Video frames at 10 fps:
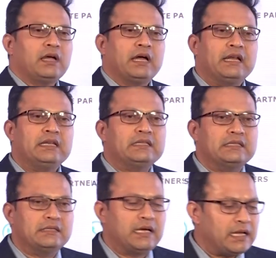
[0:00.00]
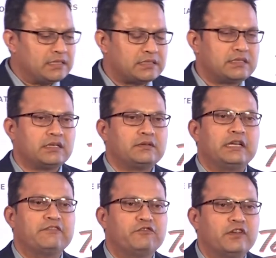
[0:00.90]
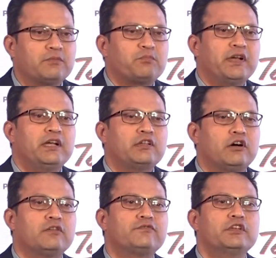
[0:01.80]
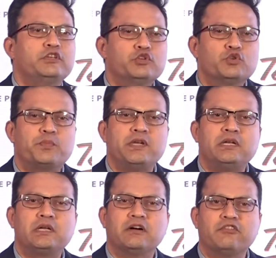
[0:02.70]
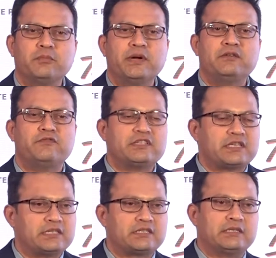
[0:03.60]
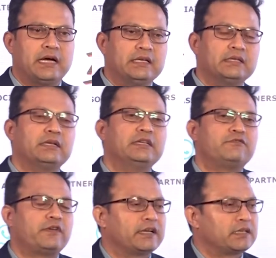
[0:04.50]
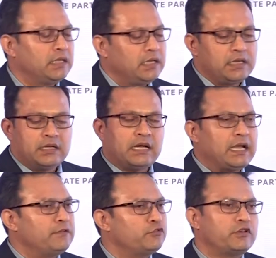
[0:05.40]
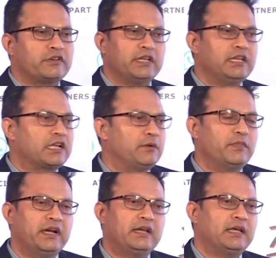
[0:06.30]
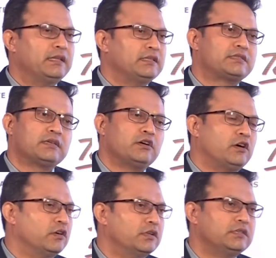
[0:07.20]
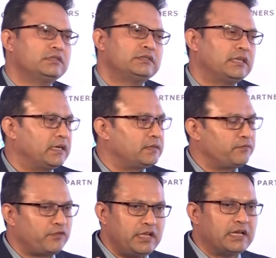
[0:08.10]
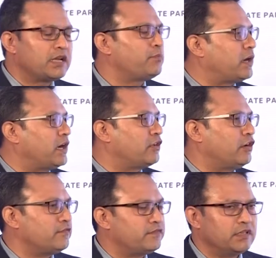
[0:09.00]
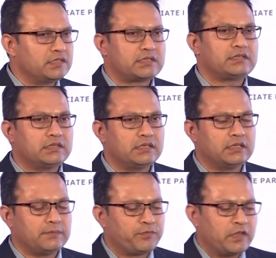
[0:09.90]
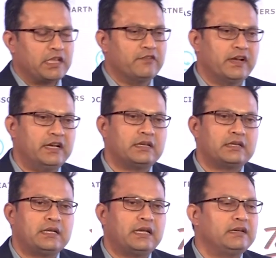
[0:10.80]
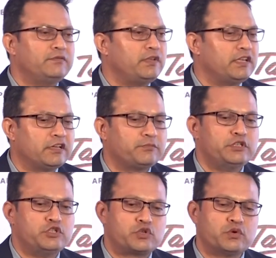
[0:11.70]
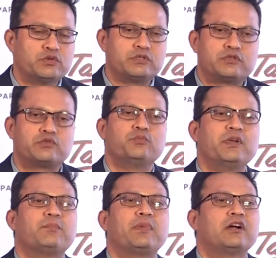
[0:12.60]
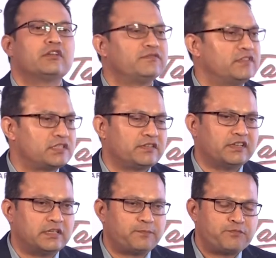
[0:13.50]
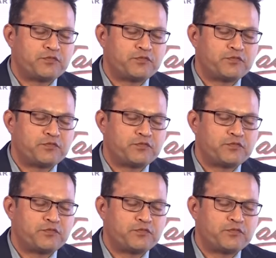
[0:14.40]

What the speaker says: And that's the development of the UP government which has done. In fact, I would really commend, and it's an honor that we are a part of this event, and we have been chosen to be a part of this event.